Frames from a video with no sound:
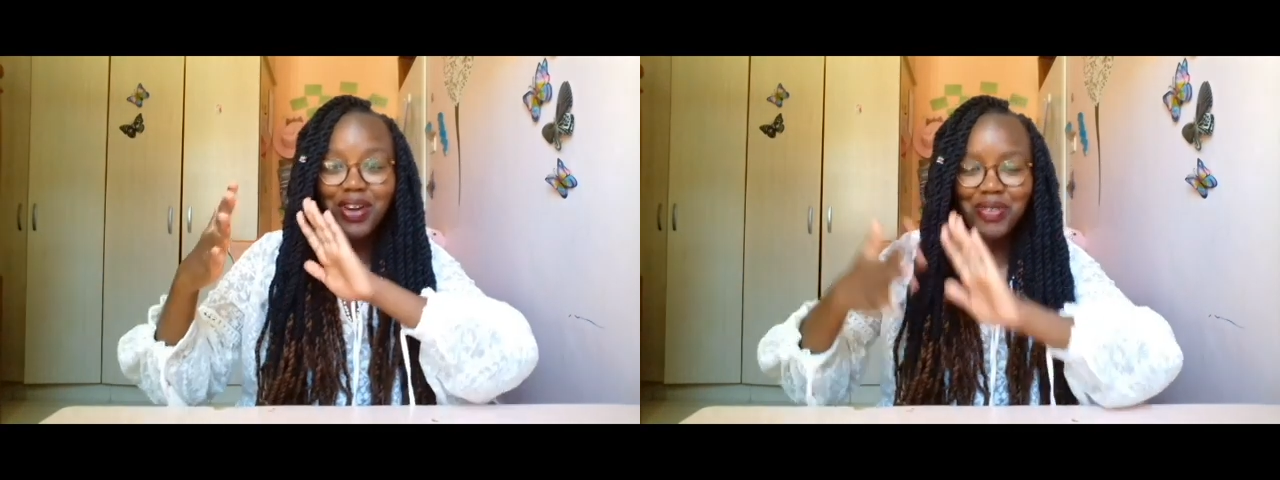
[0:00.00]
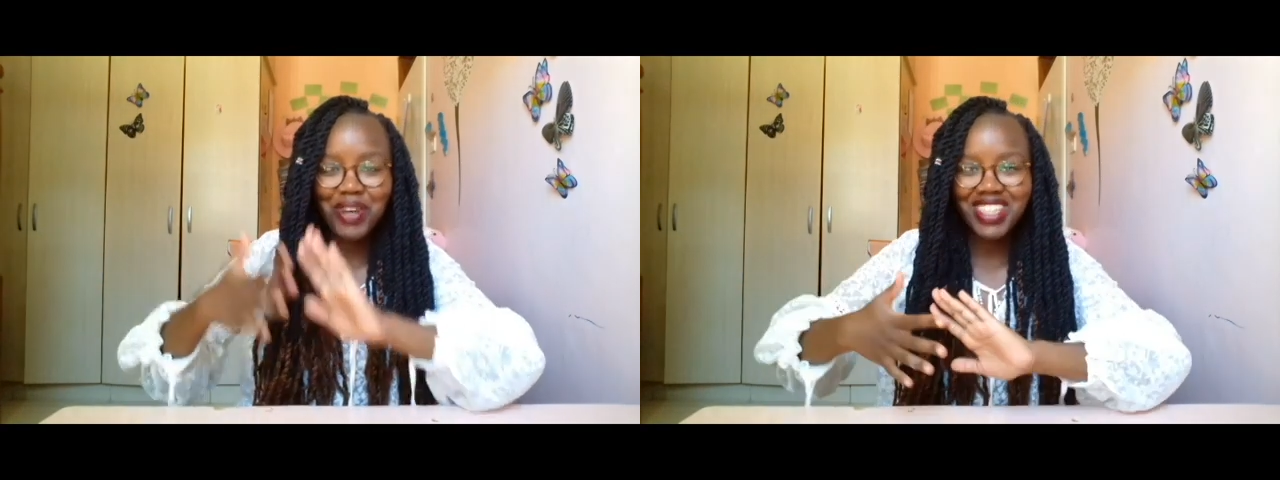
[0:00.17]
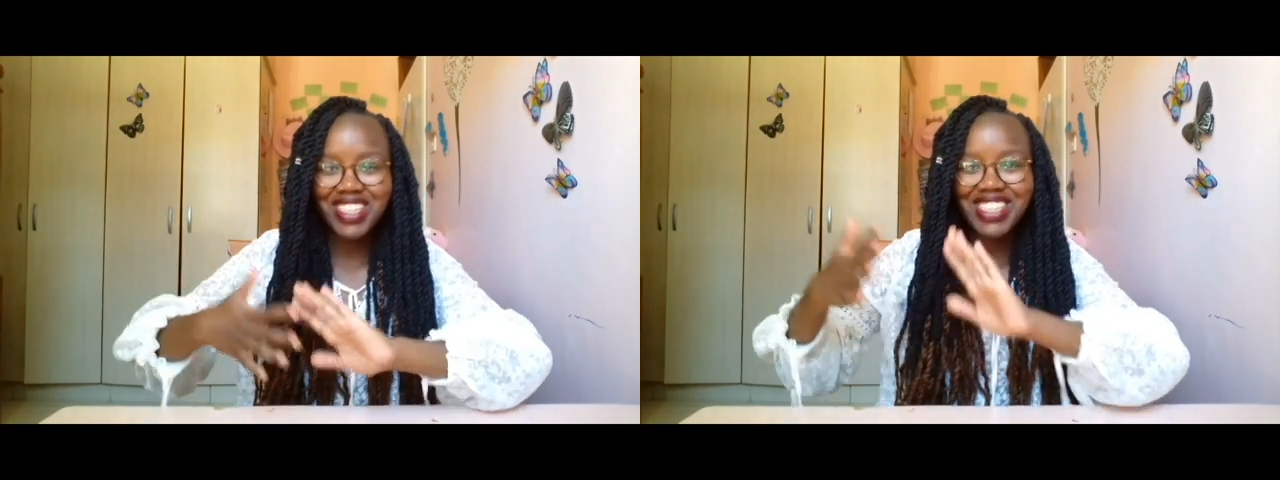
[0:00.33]

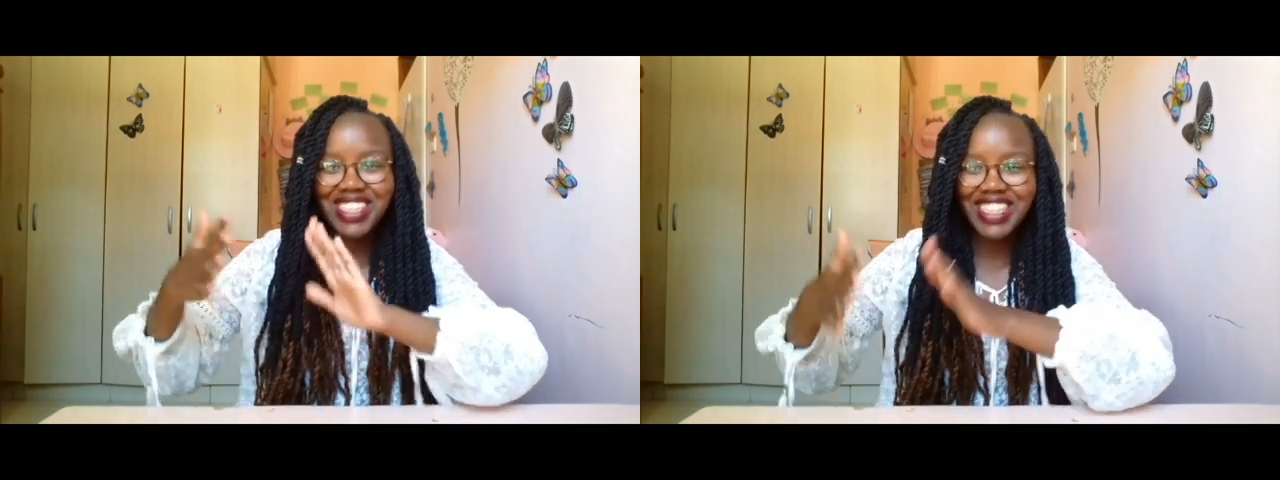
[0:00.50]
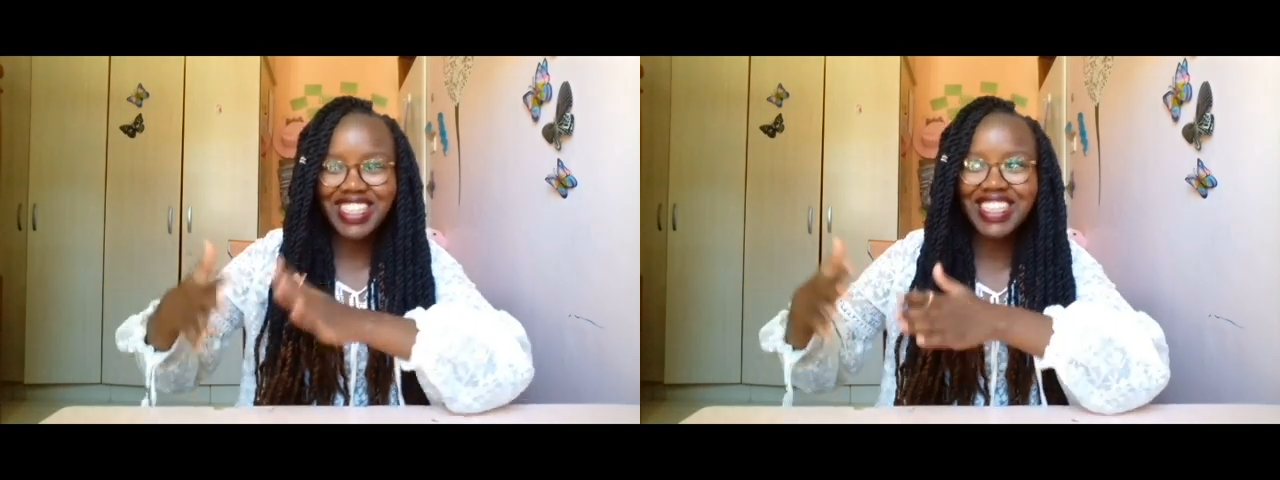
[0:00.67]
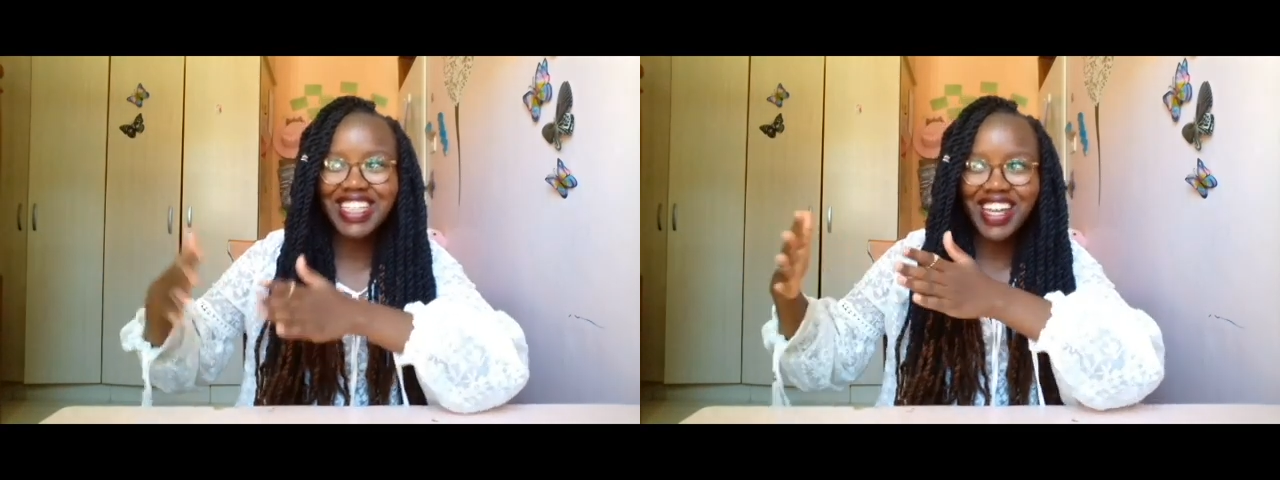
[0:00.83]

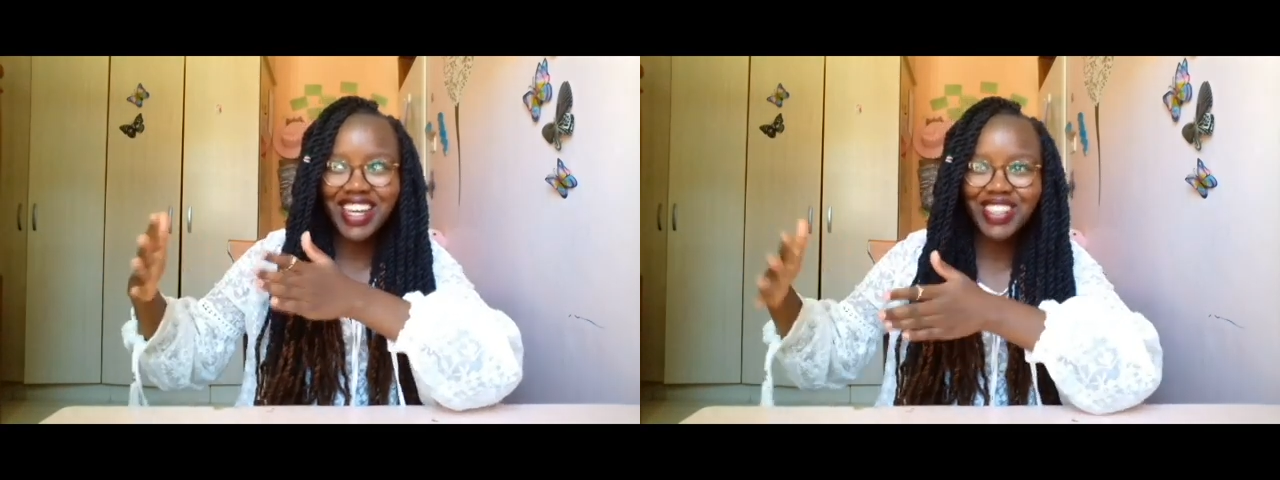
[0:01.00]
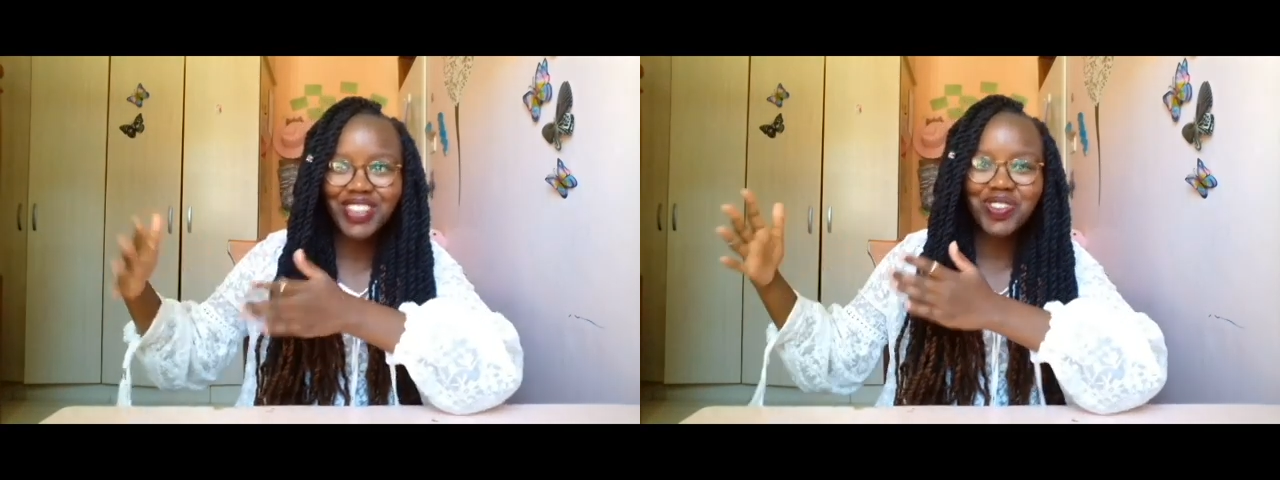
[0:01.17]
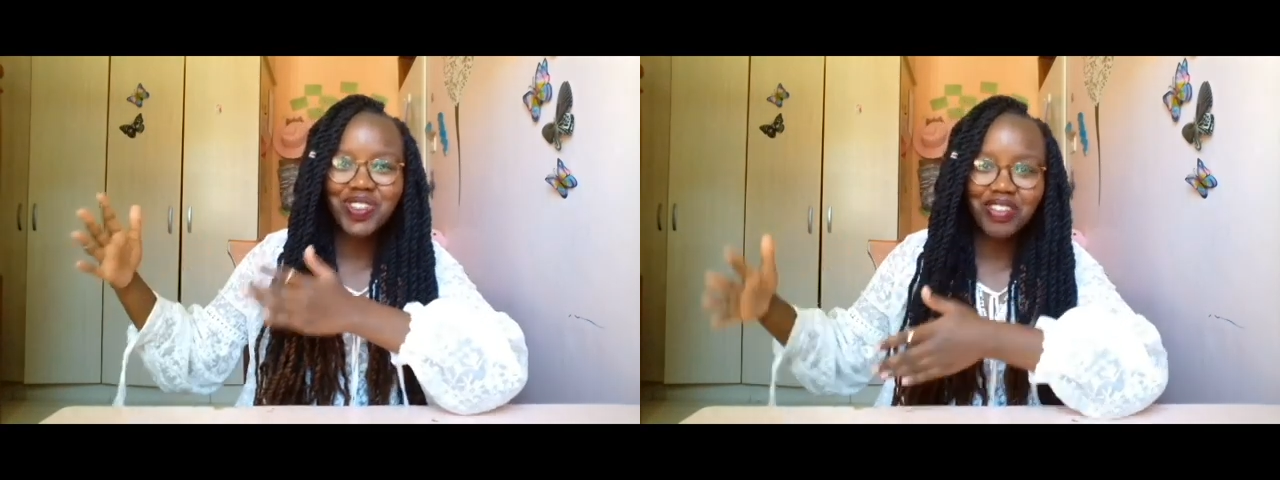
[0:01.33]

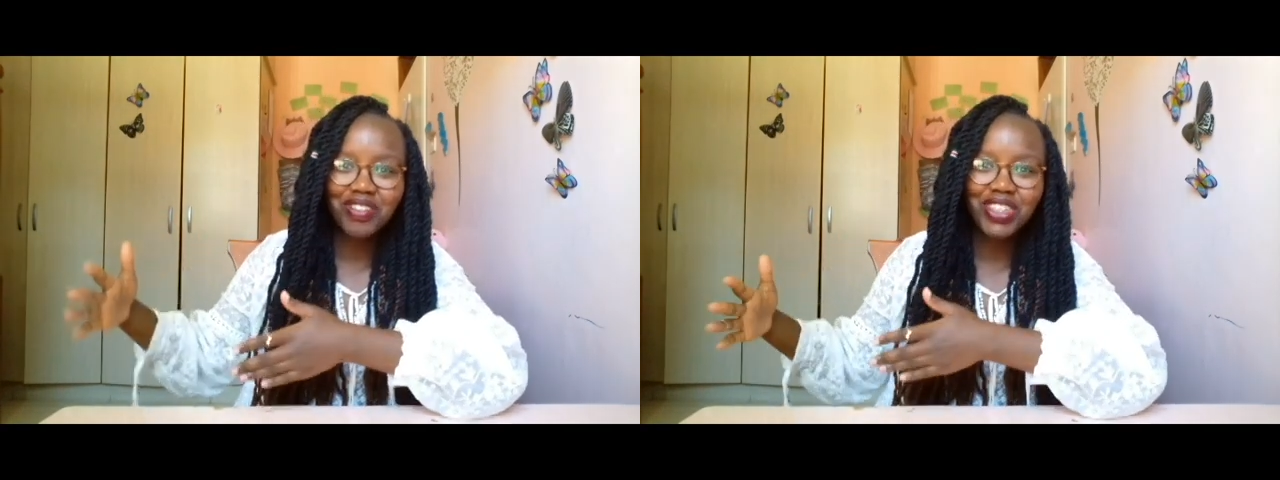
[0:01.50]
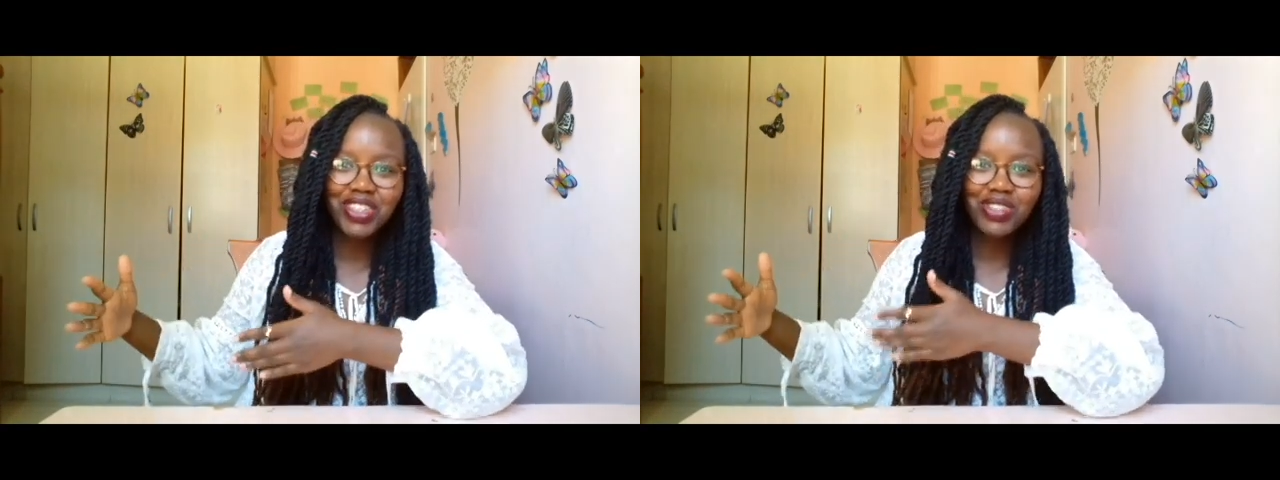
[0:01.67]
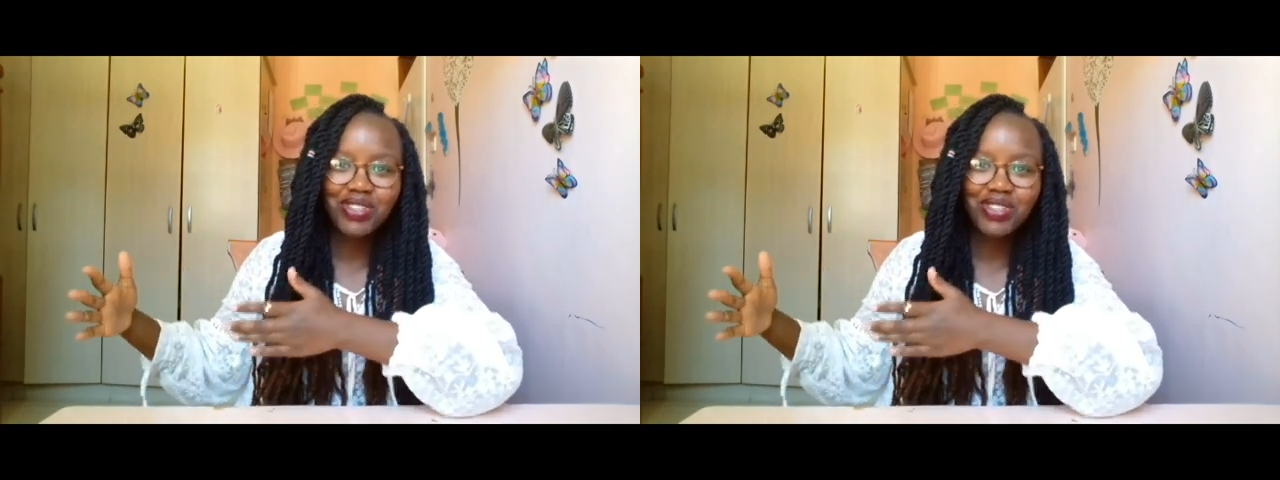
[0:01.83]
video